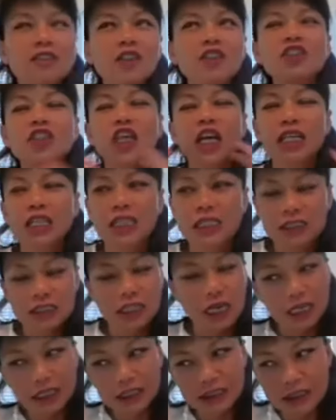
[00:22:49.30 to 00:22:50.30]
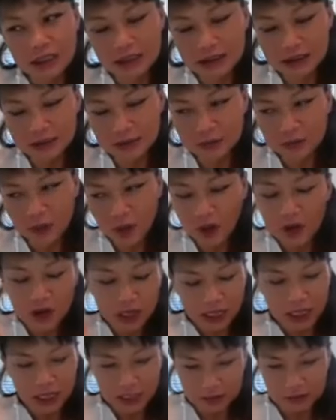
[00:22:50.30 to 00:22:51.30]
your chart is like this.
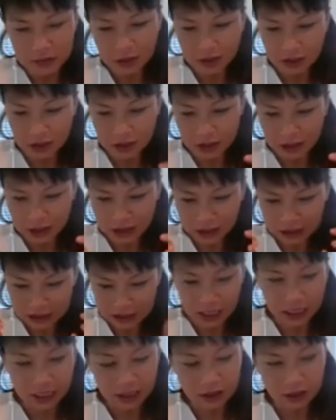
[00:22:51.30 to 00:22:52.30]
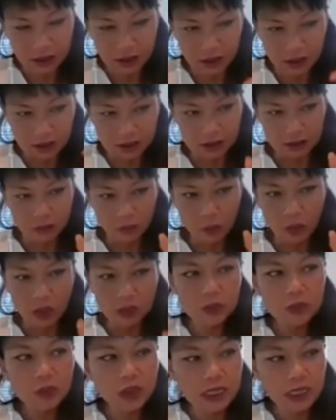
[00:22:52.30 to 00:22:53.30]
Okay, it's like
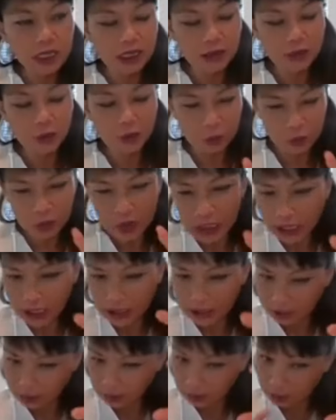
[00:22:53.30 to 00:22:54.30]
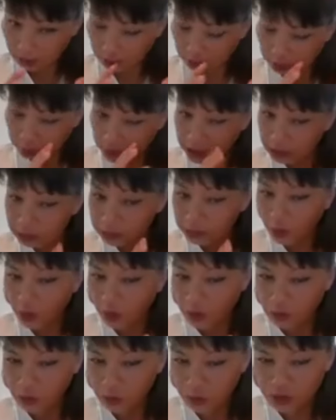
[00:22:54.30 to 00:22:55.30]
one way we can
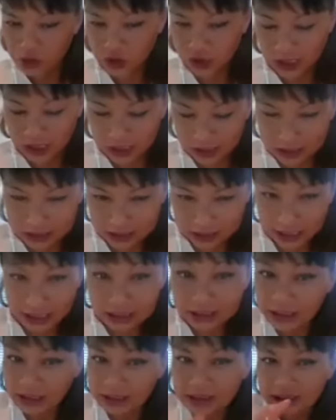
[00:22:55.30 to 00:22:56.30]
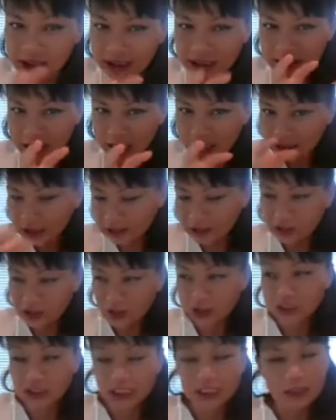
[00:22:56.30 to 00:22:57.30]
pinpoint who she is, and then there's another
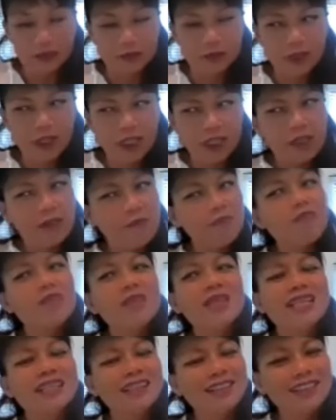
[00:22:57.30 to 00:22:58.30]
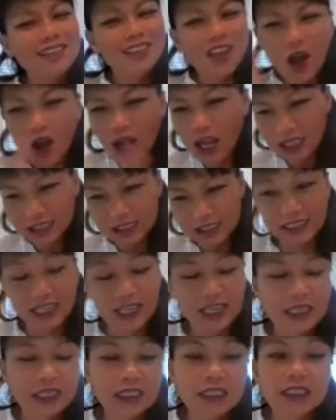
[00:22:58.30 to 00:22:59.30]
thing say, not
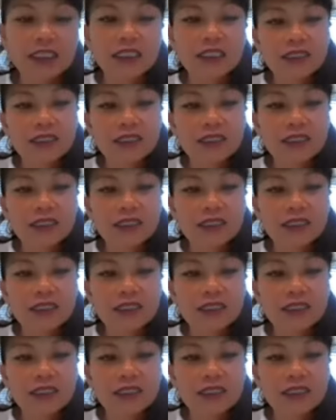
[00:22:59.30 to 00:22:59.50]
exactly.